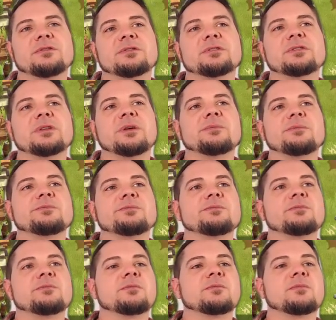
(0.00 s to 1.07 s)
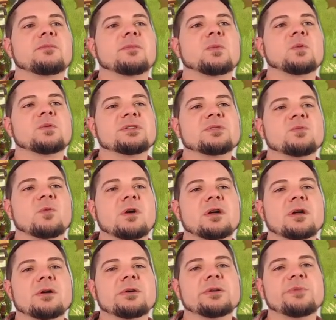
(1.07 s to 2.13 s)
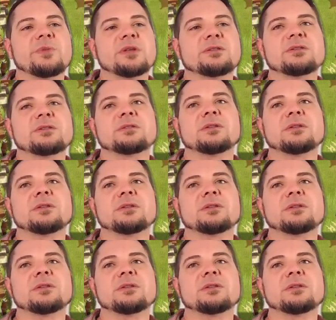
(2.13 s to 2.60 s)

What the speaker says: step, which is why I already messaged the